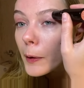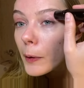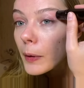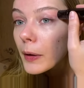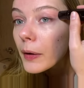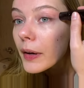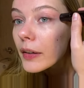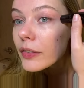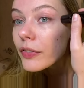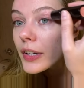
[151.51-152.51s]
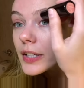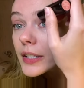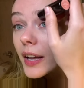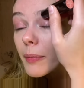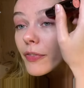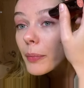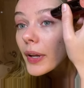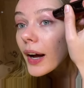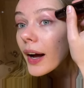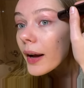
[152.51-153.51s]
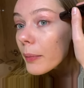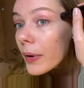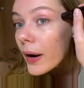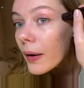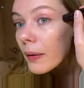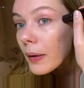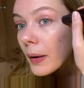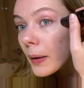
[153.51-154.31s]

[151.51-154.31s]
You do a little nice V shape from the eyebrow